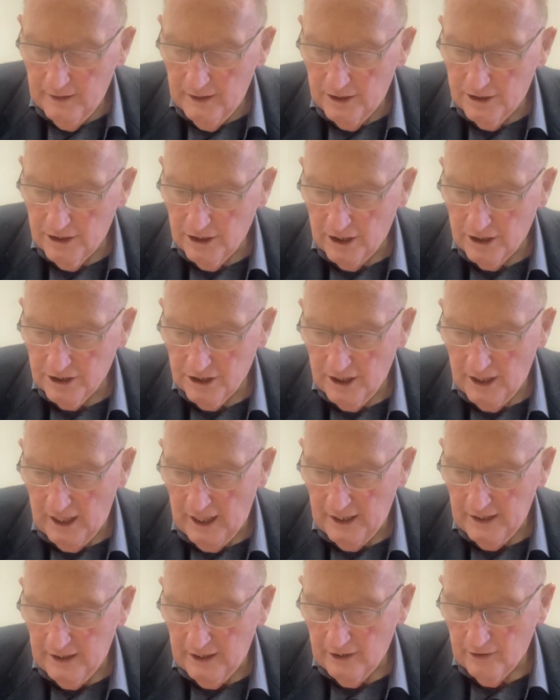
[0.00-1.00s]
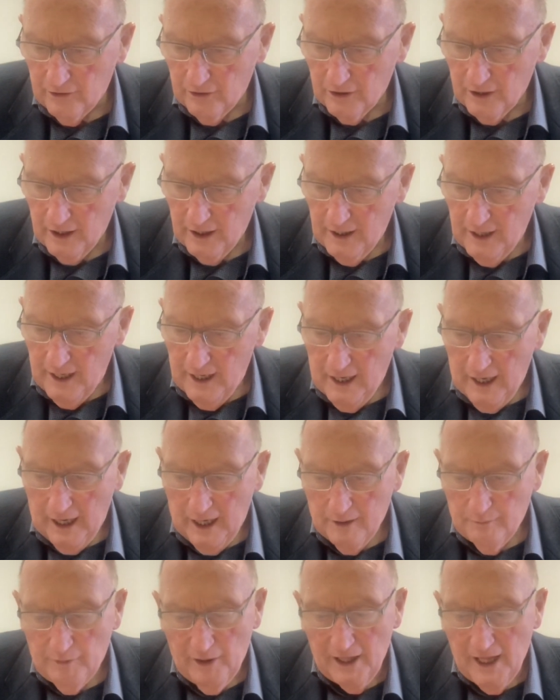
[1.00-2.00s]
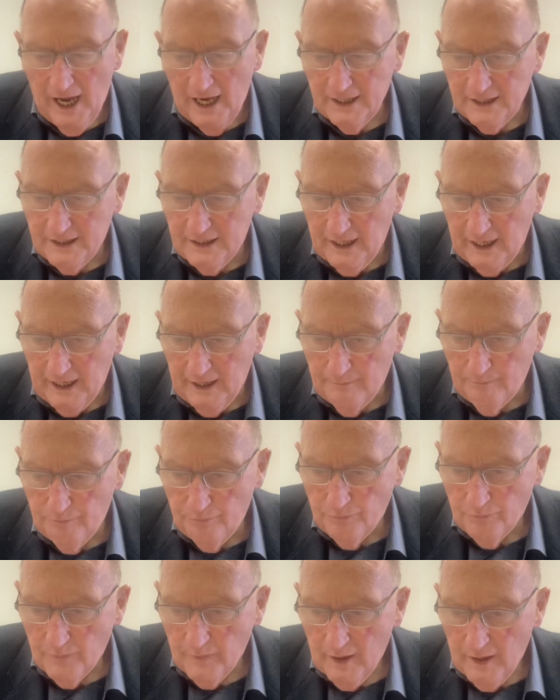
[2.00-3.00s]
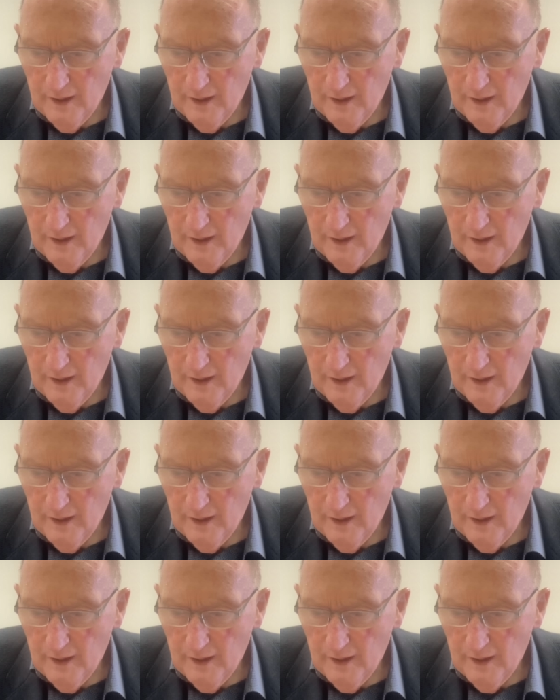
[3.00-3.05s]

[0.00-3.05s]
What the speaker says: church in Antioch, and by that time